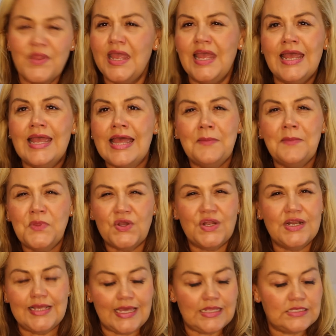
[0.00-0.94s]
I'm not
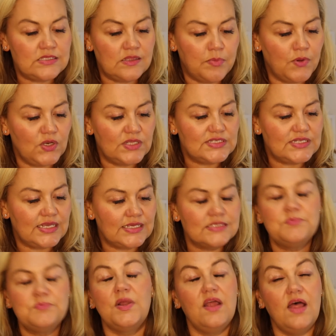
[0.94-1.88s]
going to get into the
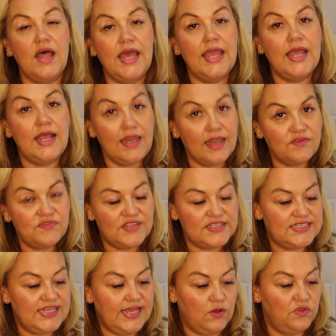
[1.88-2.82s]
politics, but I love the
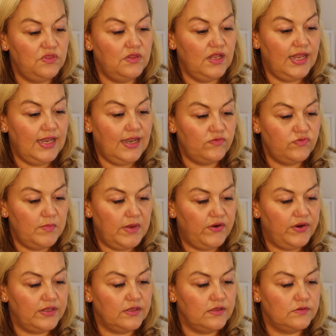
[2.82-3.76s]
South and I love
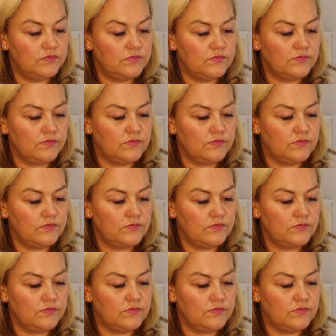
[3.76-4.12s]
America.